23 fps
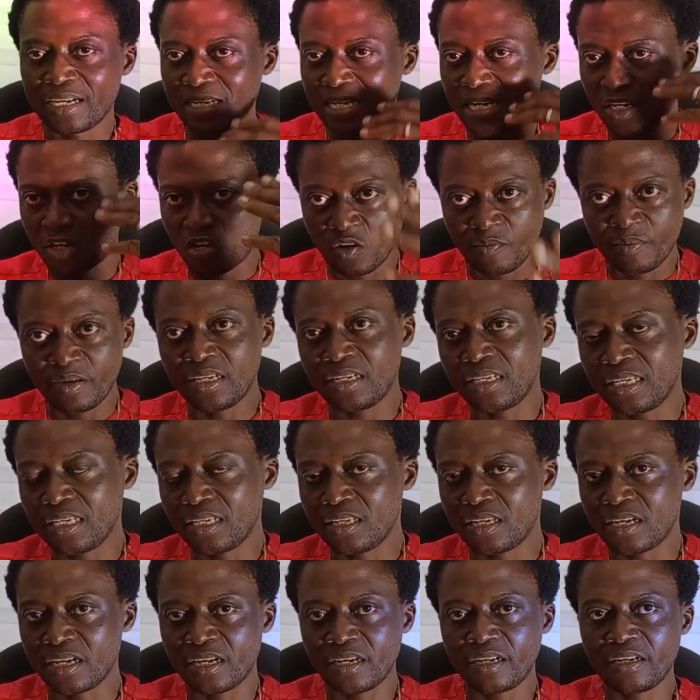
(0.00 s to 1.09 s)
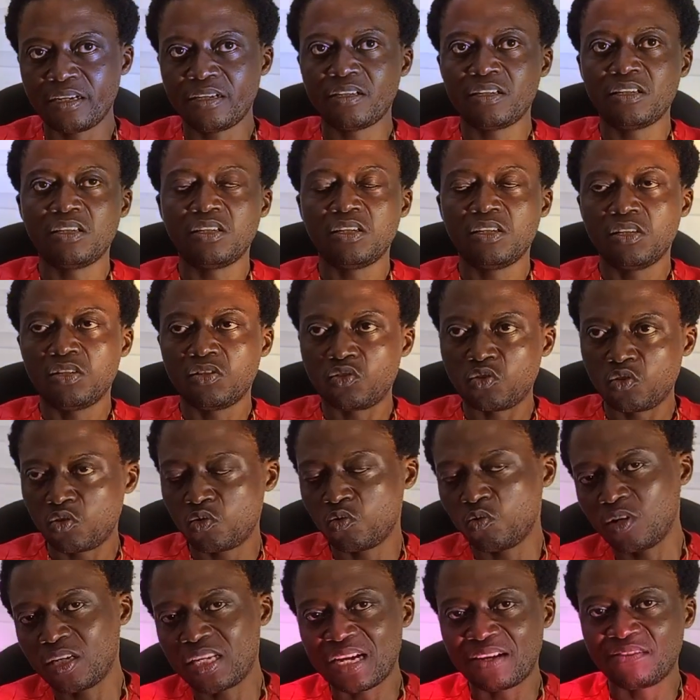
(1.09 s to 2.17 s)
and they are coming in here to
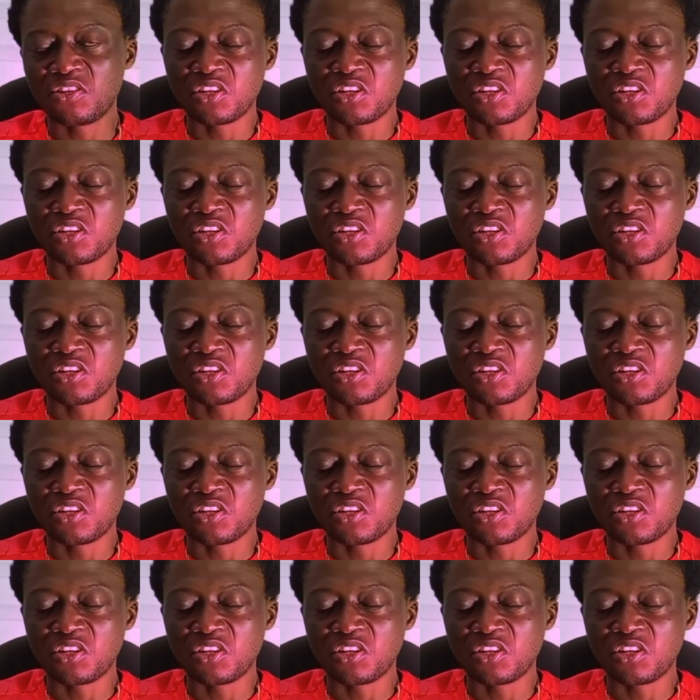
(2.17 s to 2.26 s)
do what they